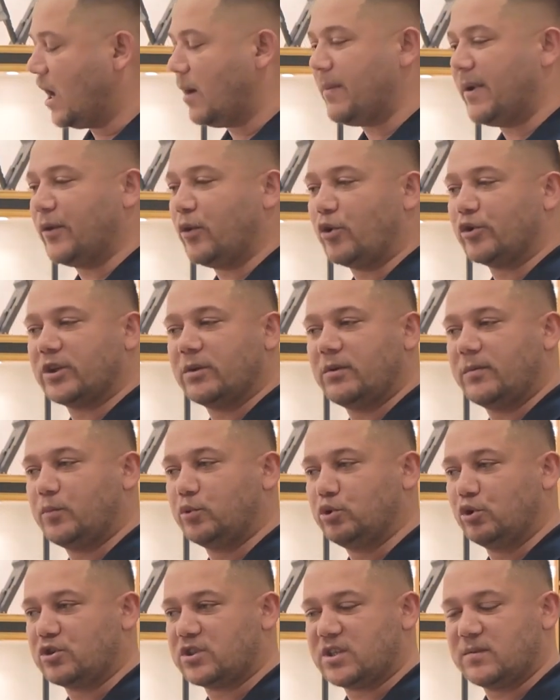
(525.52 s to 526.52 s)
There's a
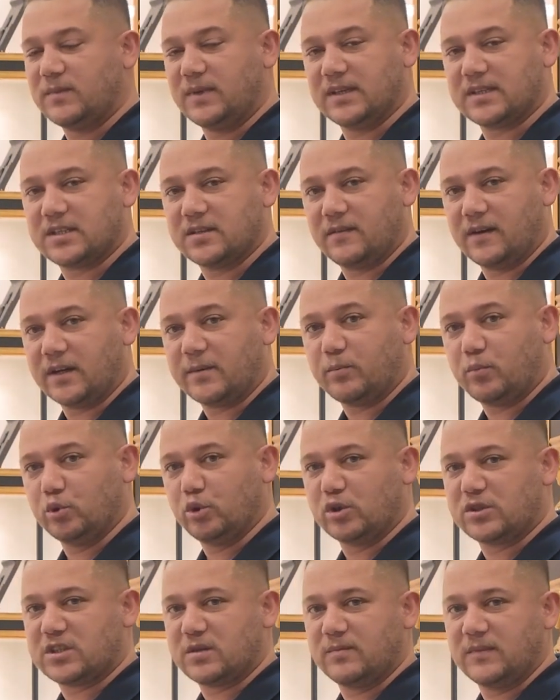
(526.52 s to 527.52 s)
cloud icon right
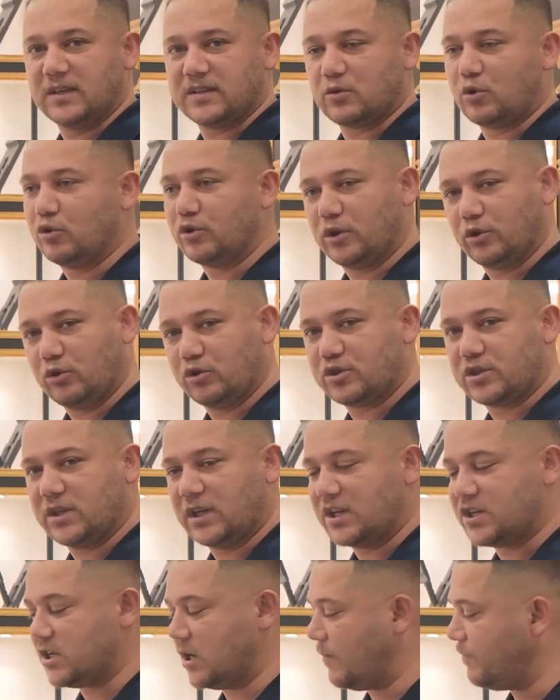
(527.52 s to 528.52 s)
there. I'll show you
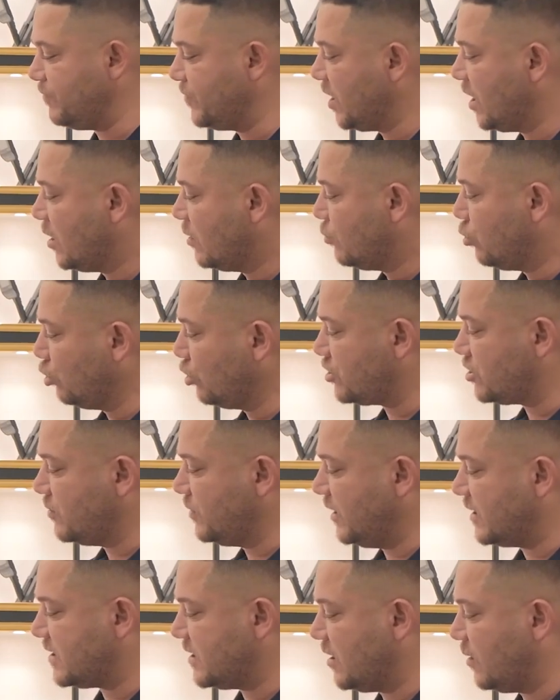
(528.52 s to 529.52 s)
that too. After
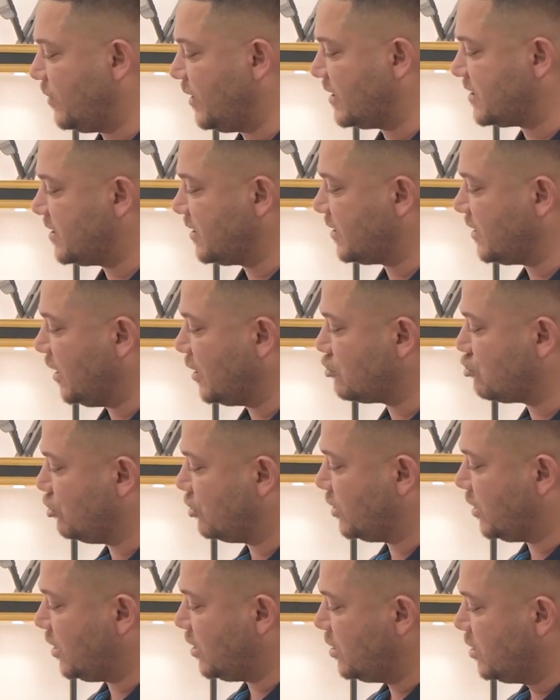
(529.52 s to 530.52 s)
pressing the cloud
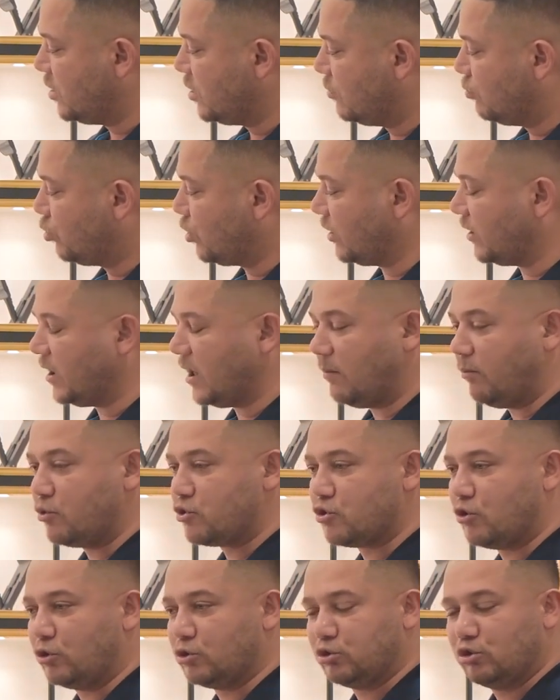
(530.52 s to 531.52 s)
icon, you can now
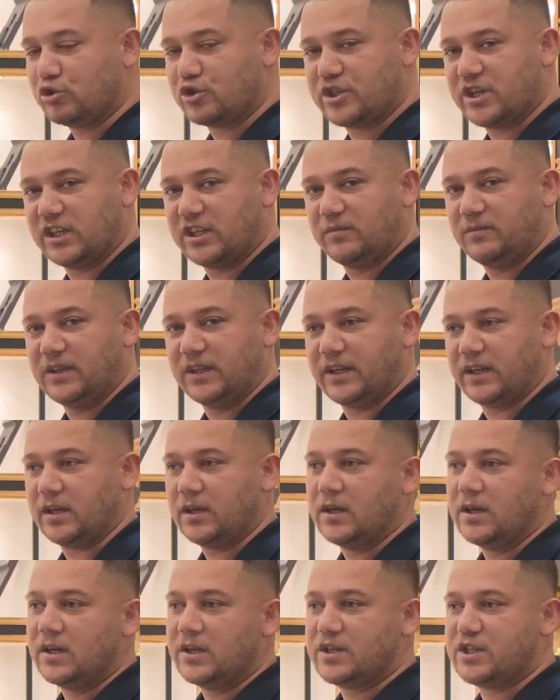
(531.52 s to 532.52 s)
analyze the
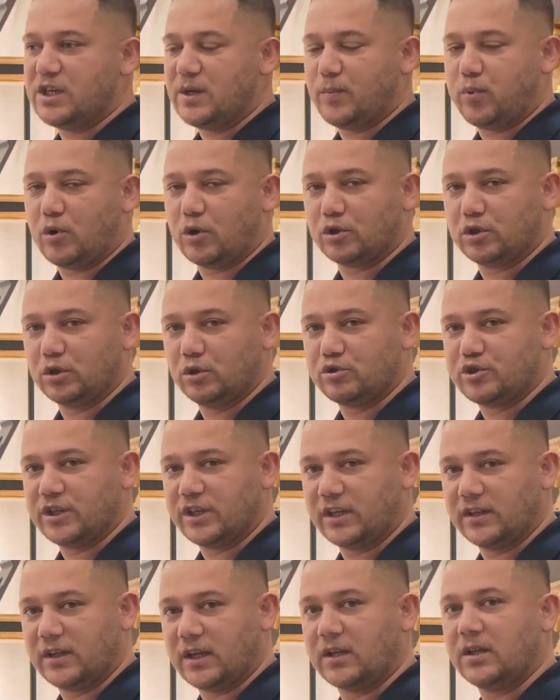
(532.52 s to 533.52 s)
scans you've made
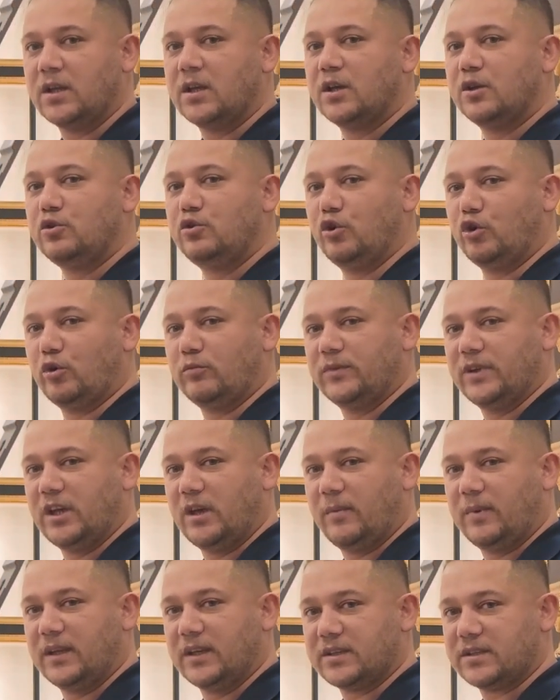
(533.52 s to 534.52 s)
with
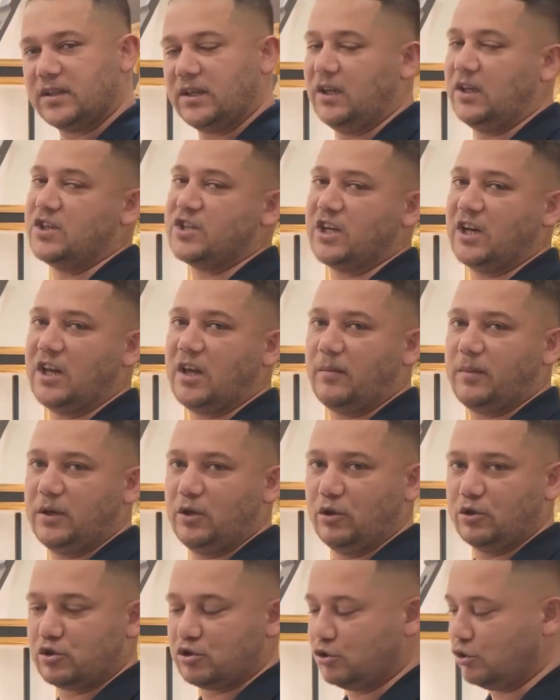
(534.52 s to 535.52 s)
this device on
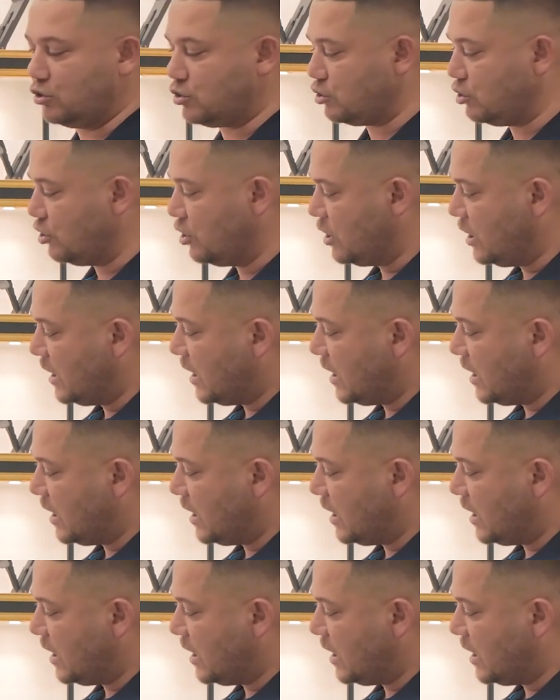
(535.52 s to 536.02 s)
G-Portal.